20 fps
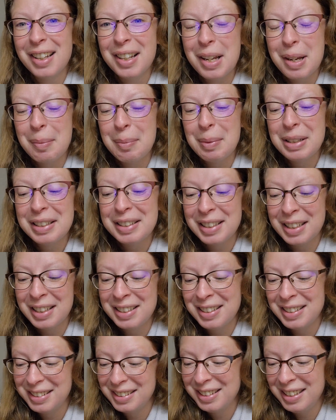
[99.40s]
I'm excited
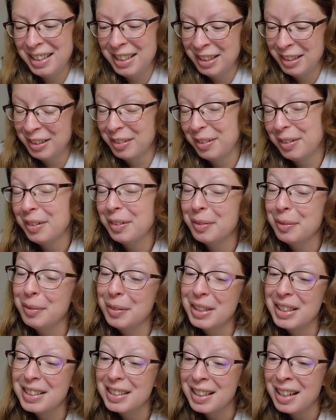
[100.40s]
to see
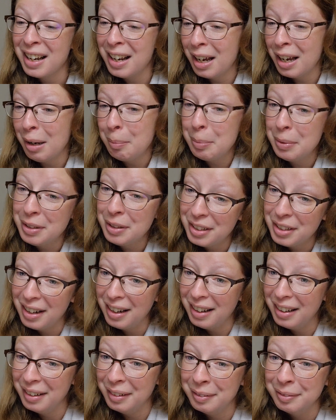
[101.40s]
what's gonna happen
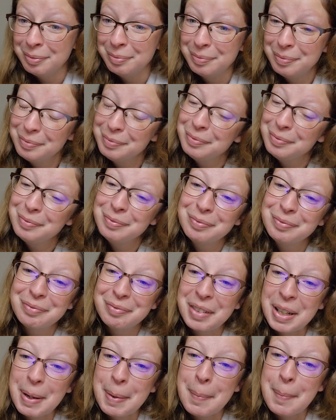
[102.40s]
today.
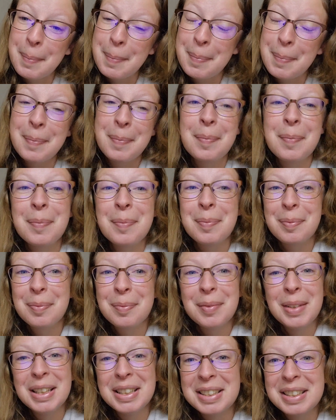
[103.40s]
But
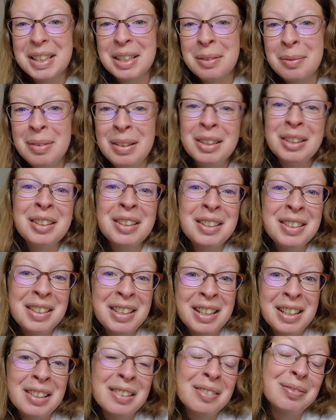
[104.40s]
it's gonna be a good
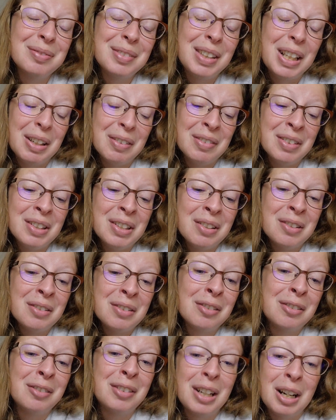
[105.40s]
day, even
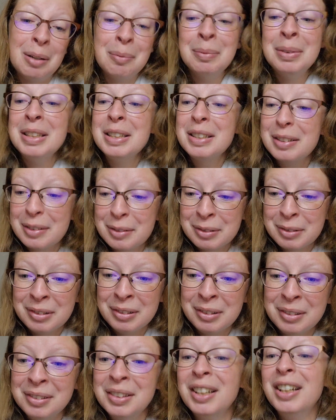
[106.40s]
though I'm in
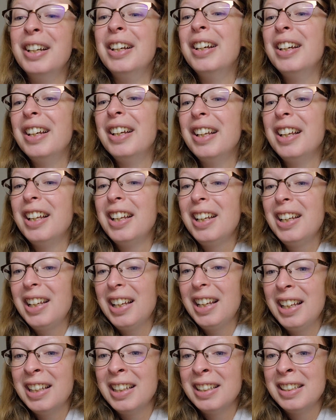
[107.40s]
school
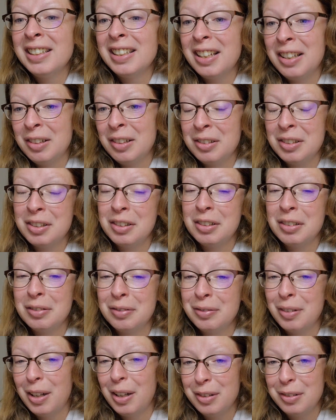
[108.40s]
and I also have
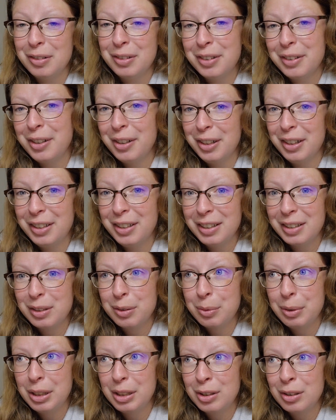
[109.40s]
finals starting next
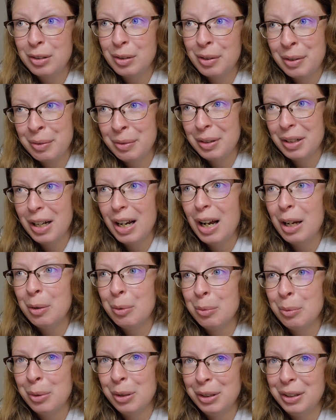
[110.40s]
week, so I
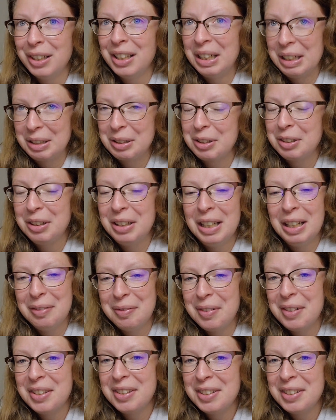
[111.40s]
will actually
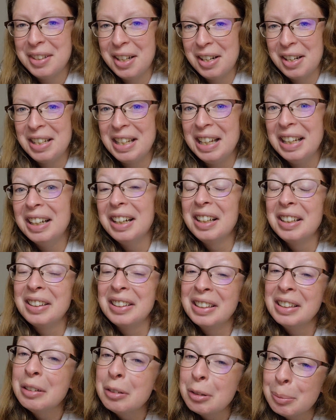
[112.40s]
have to study
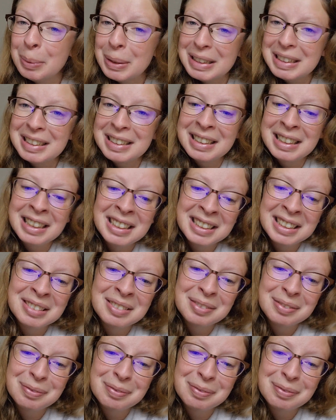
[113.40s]
little bit today,